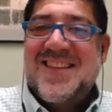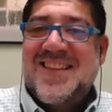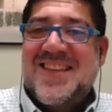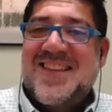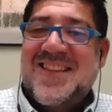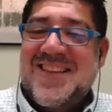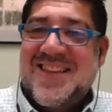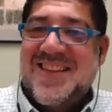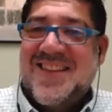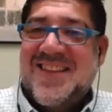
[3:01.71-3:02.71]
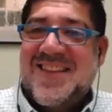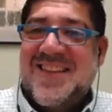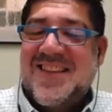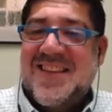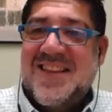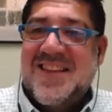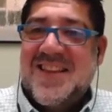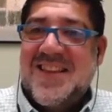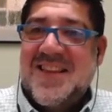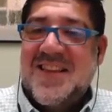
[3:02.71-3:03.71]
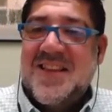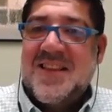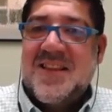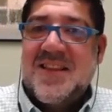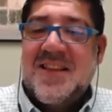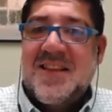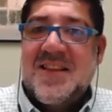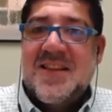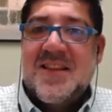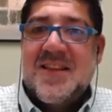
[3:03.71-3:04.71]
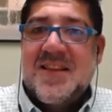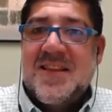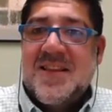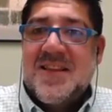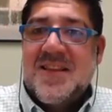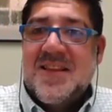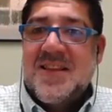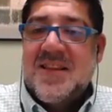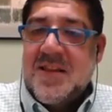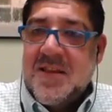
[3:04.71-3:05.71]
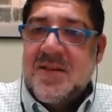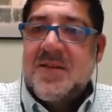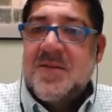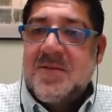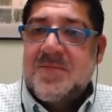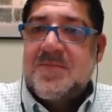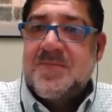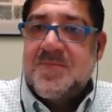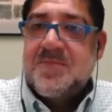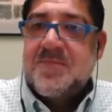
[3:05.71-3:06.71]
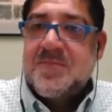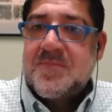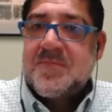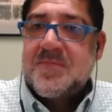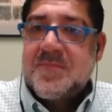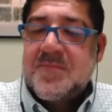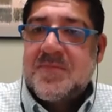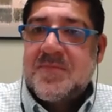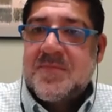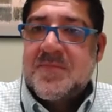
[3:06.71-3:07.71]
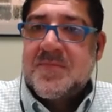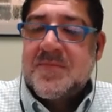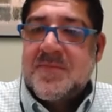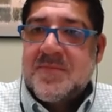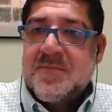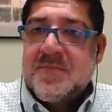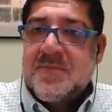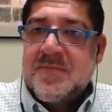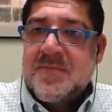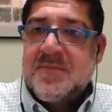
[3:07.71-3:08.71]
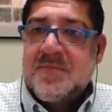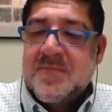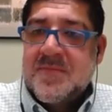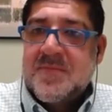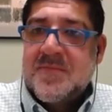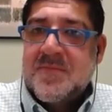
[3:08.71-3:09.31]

(not speaking)